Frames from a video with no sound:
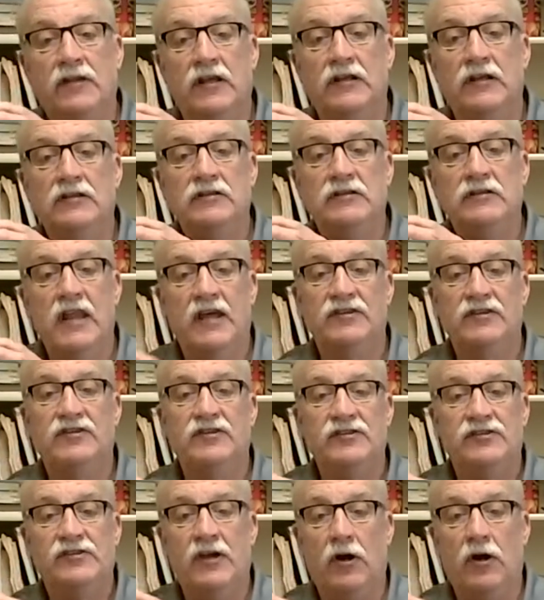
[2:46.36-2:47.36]

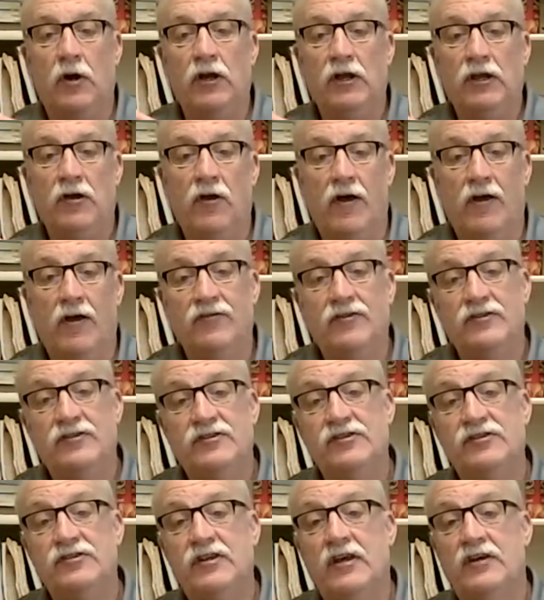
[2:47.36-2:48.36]
necessary cause, it's
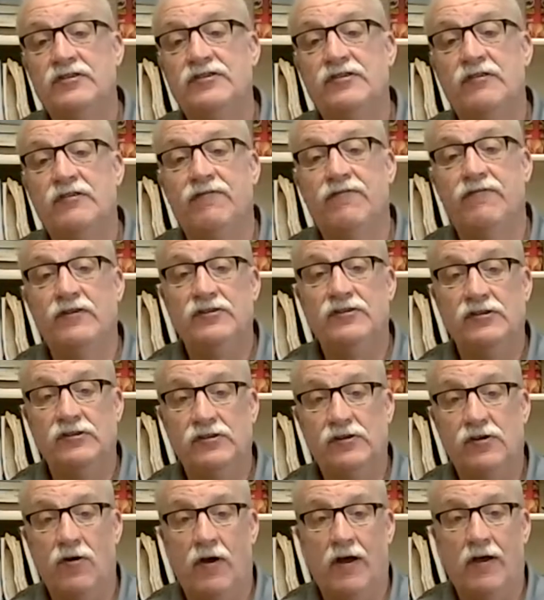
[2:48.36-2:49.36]
just a sufficient
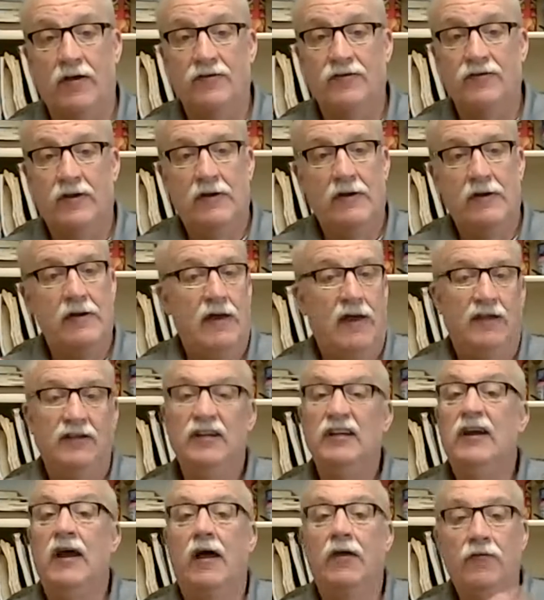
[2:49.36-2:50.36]
cause, and
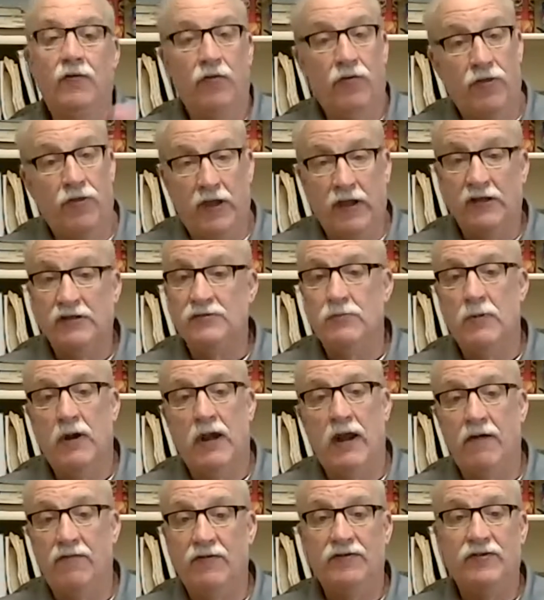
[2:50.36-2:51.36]
that other things may
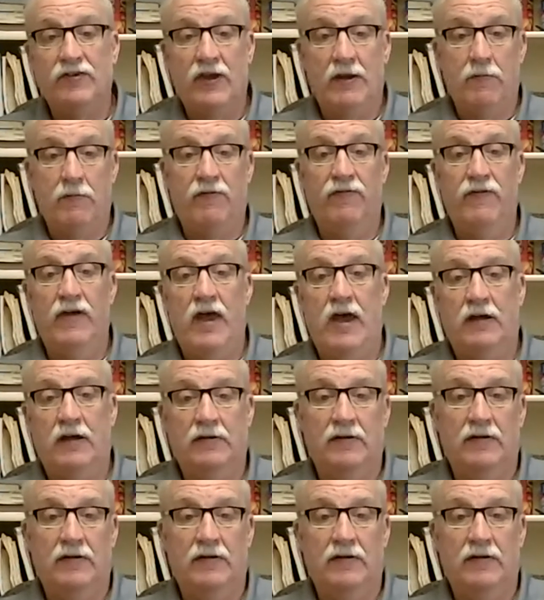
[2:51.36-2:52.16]
have the same effect.